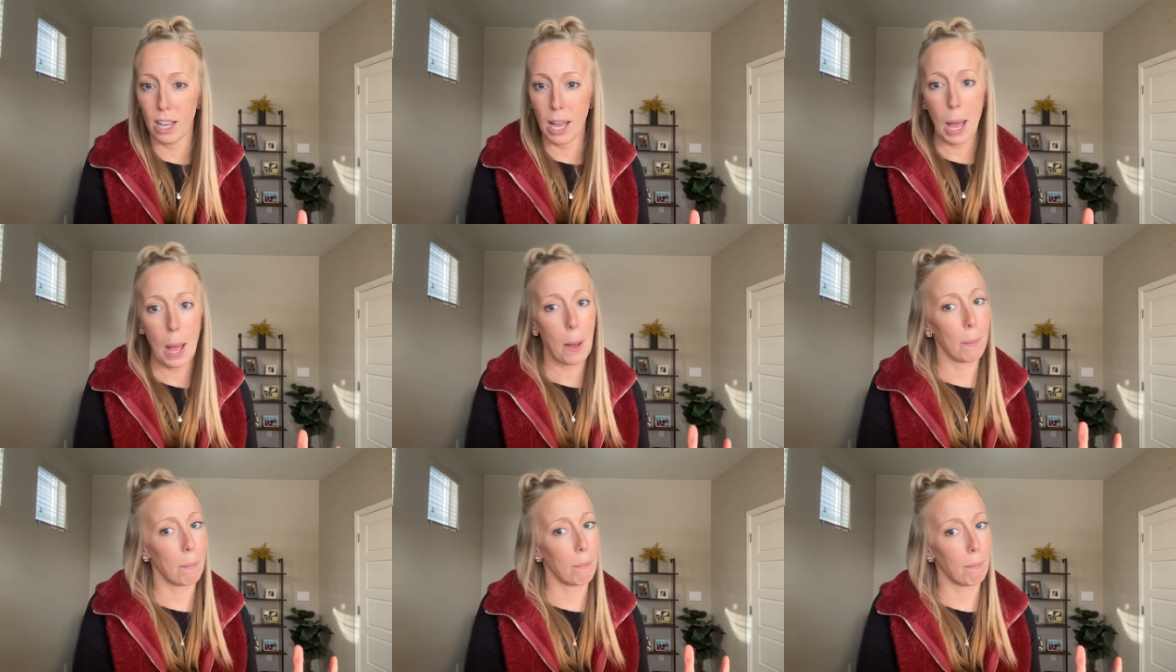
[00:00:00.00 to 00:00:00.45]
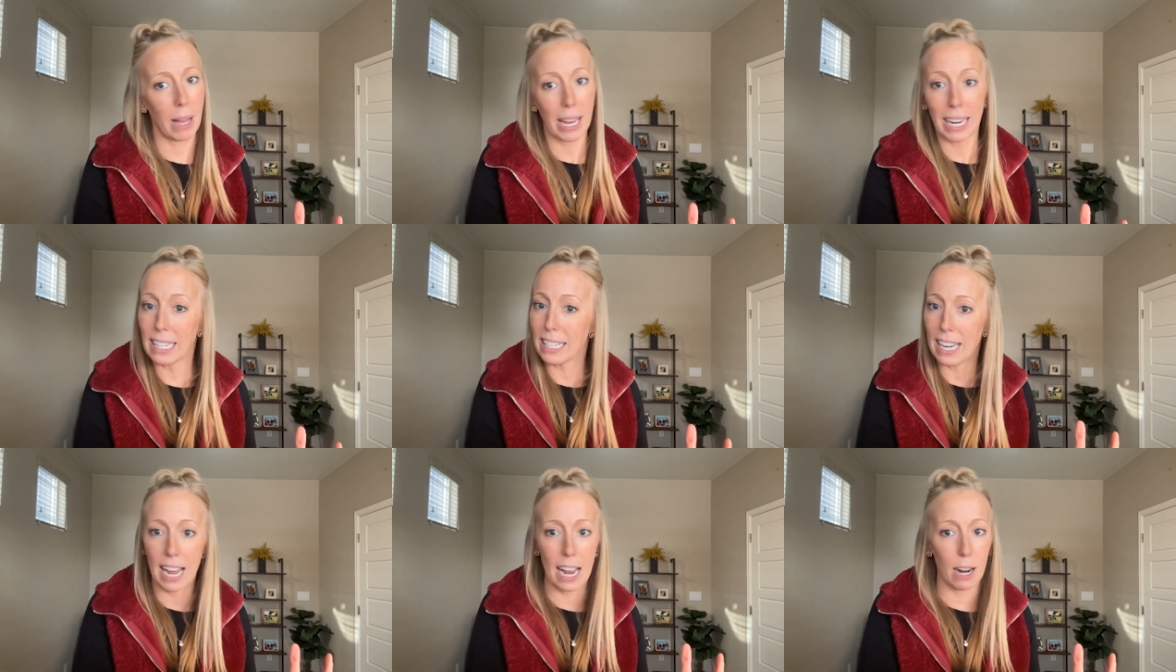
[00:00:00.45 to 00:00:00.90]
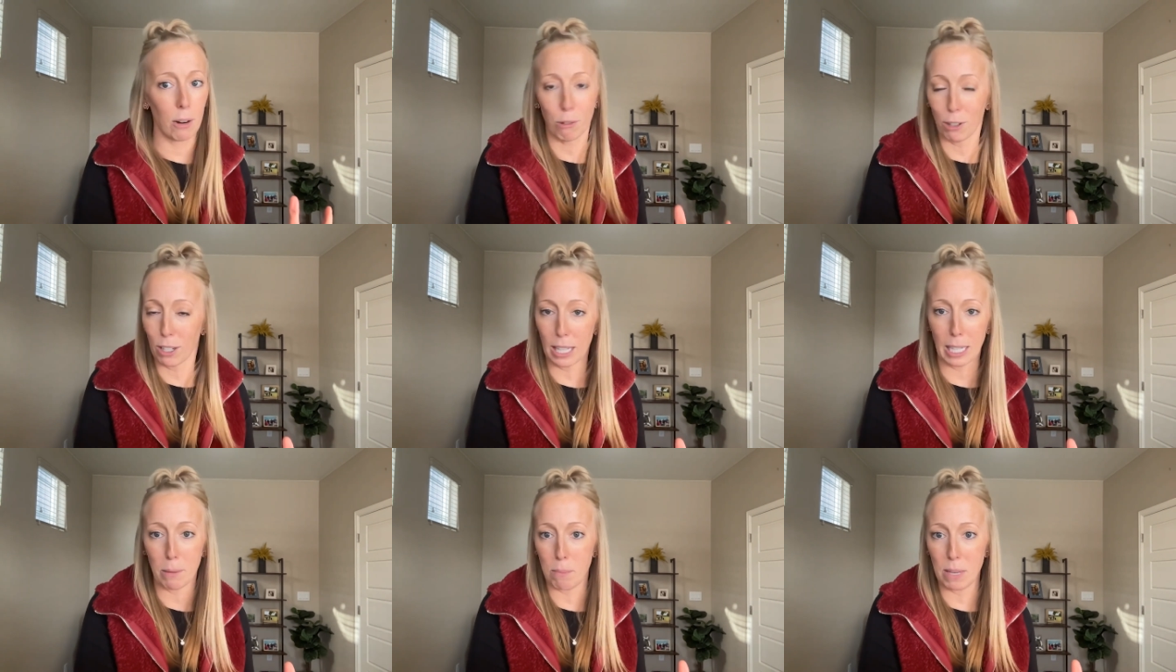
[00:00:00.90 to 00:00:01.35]
might not
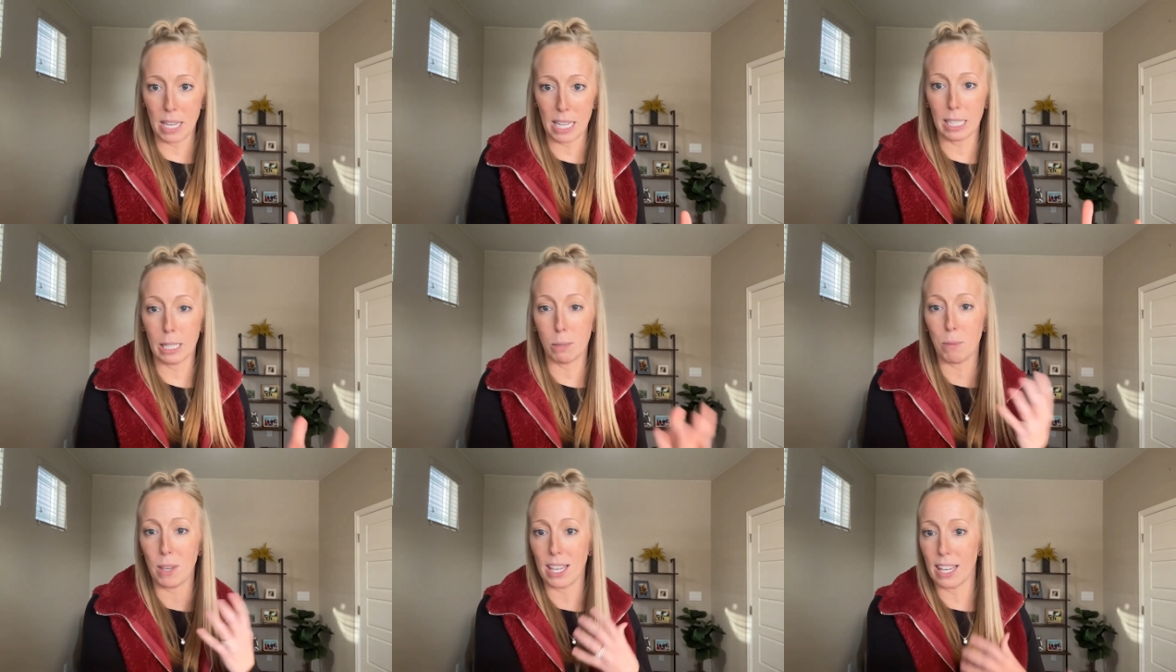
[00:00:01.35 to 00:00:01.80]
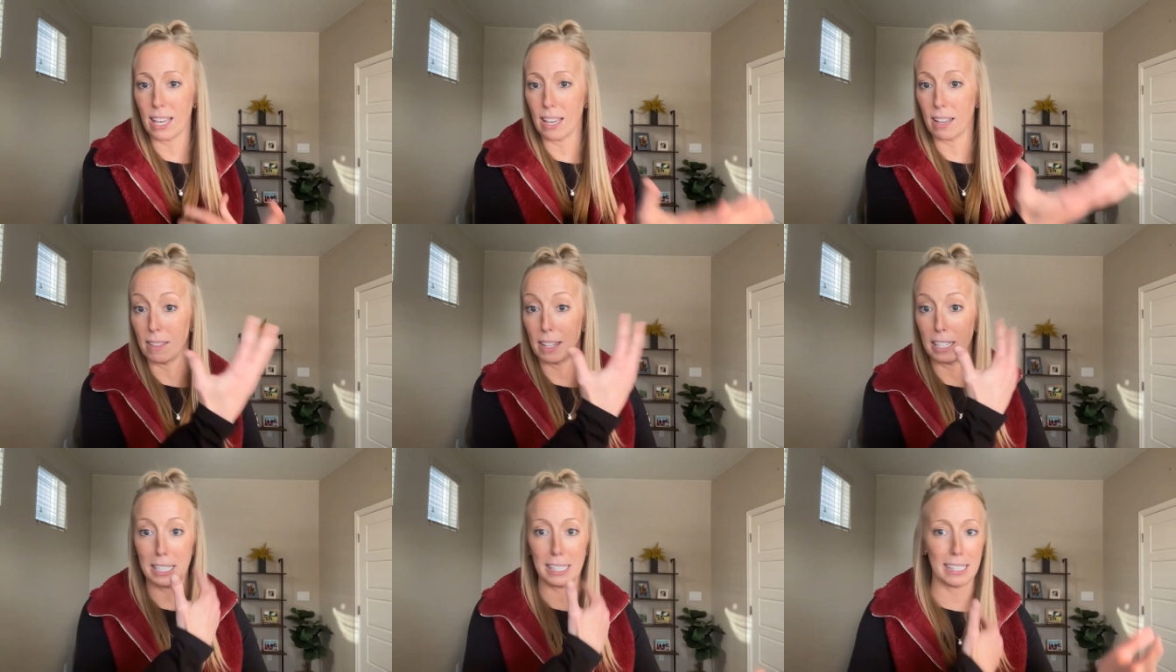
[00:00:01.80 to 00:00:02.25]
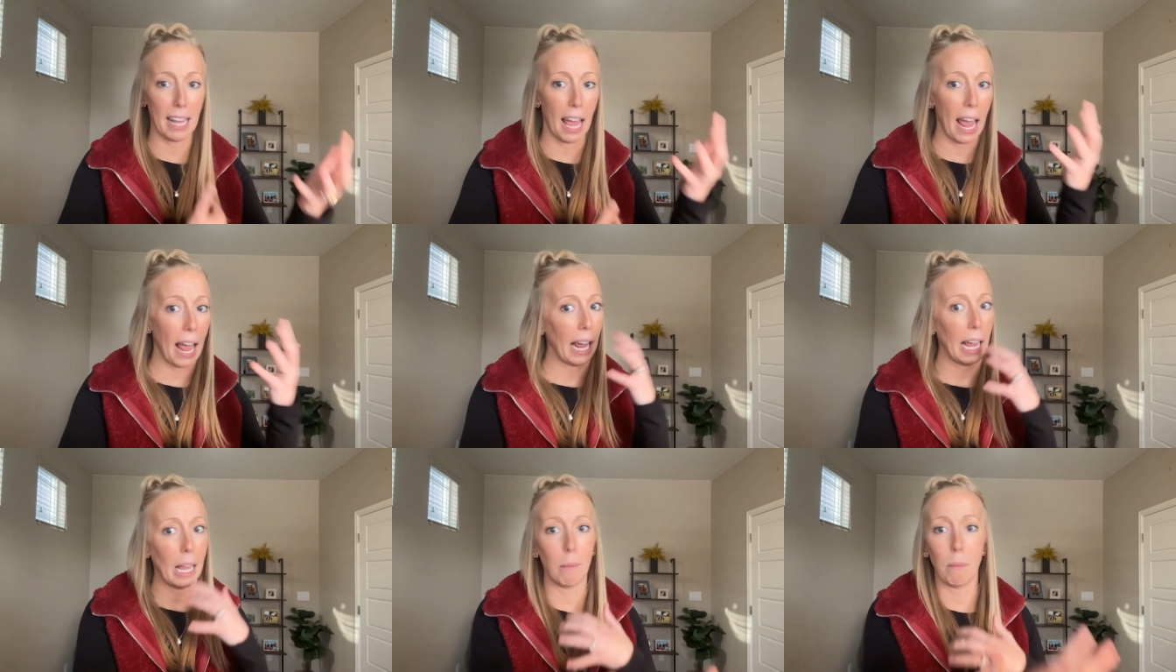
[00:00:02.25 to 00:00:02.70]
really be speaking the
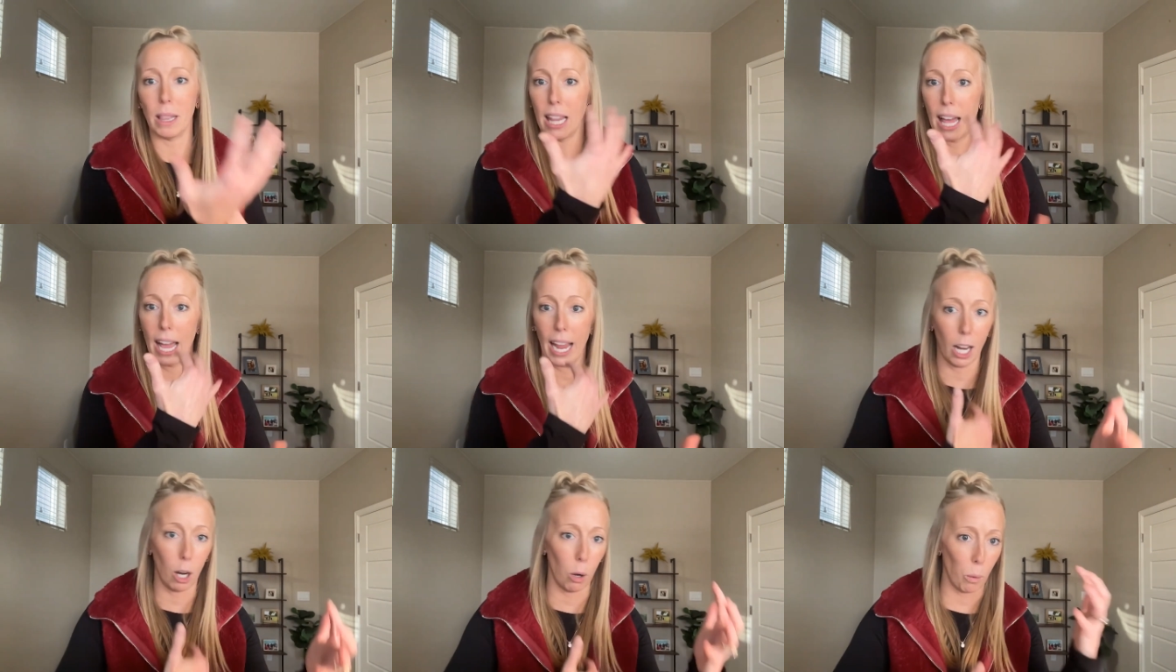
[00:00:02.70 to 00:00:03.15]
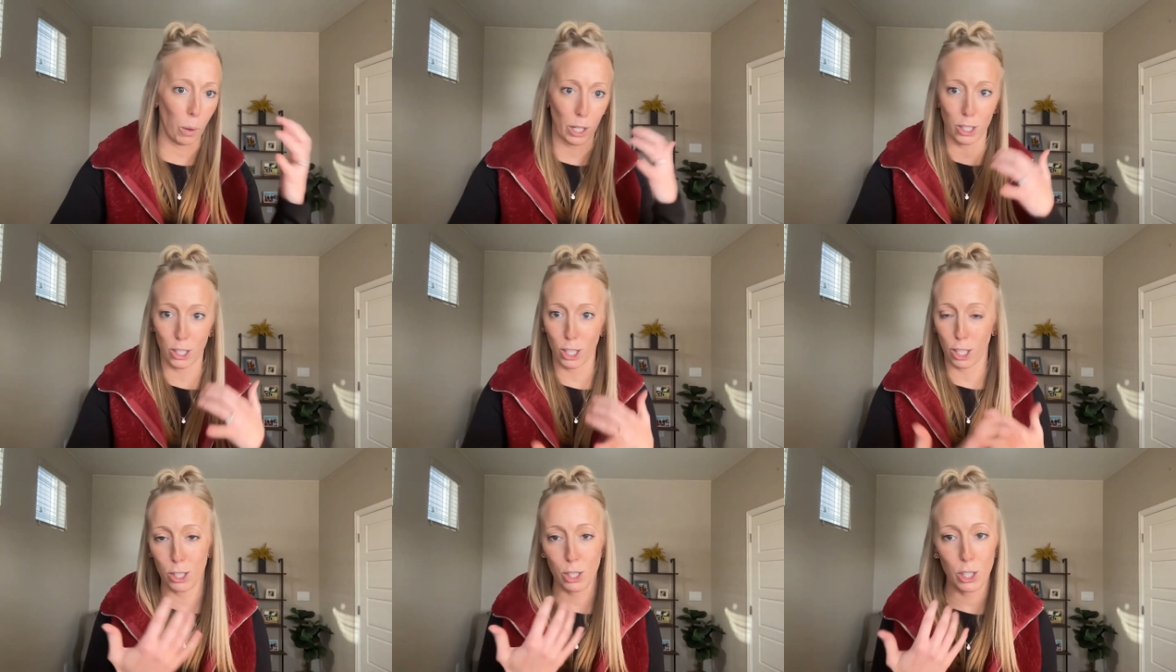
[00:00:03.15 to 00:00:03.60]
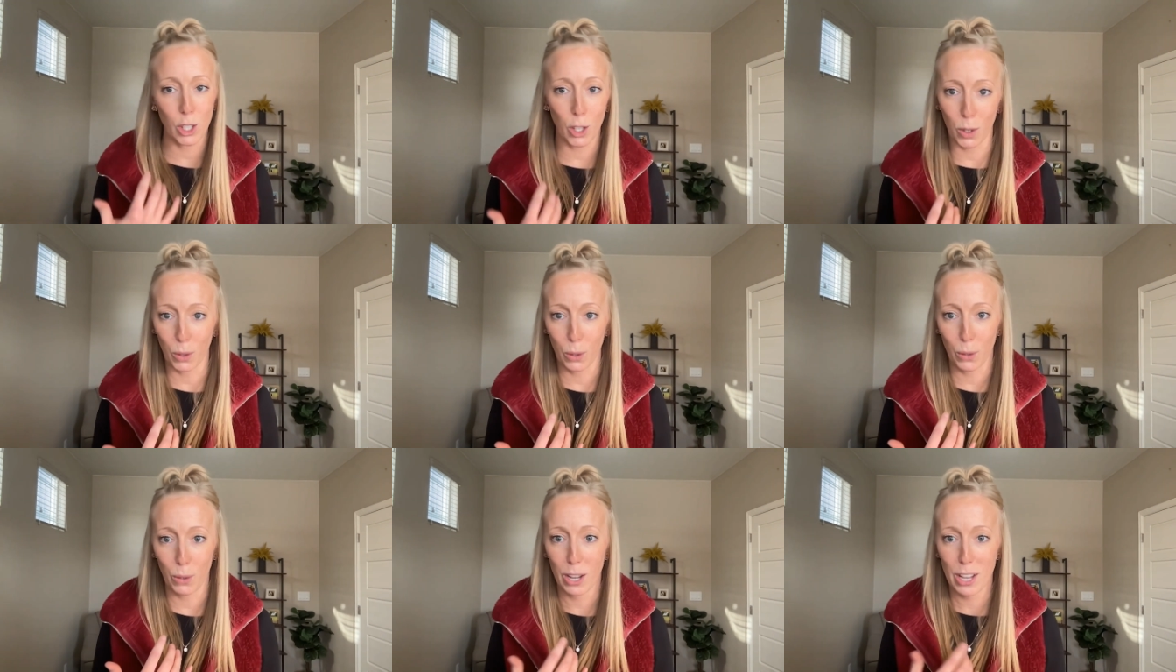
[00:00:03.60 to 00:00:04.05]
same language
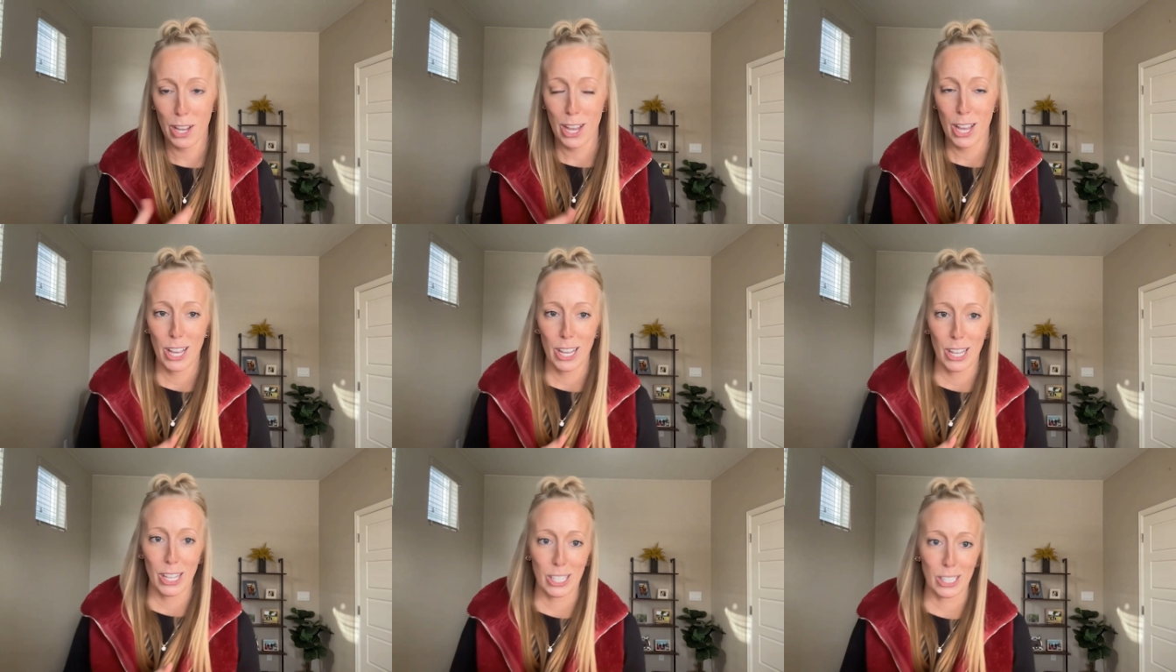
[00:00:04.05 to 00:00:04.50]
as you.